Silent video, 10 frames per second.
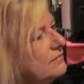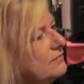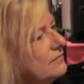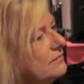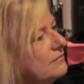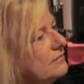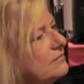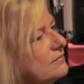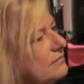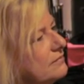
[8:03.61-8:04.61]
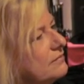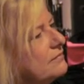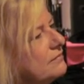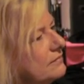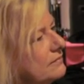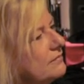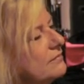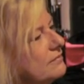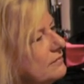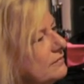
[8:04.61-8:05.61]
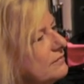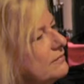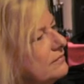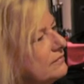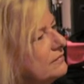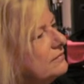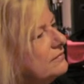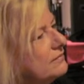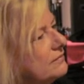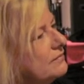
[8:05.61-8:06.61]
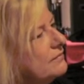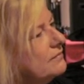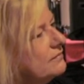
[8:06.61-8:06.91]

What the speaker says: No words are spoken by the person on screen.